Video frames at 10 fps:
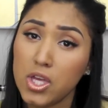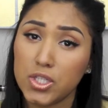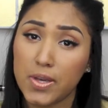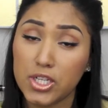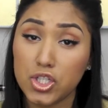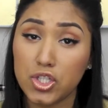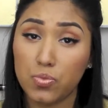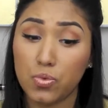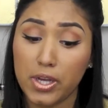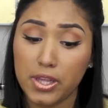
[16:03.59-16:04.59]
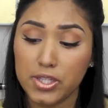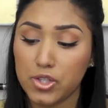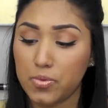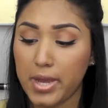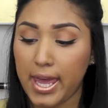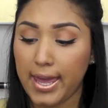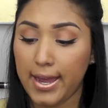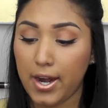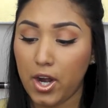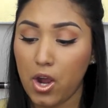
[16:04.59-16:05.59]
So I just run this through my
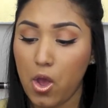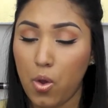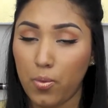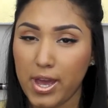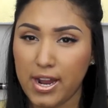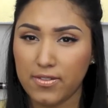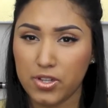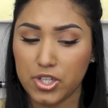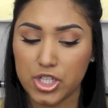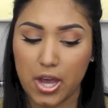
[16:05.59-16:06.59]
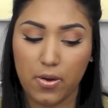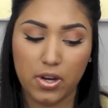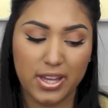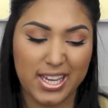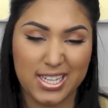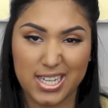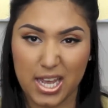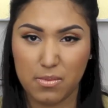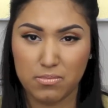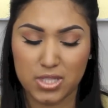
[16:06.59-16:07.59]
hair right after the shower, like a
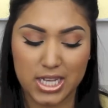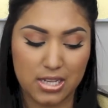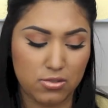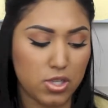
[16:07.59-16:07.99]
dime set.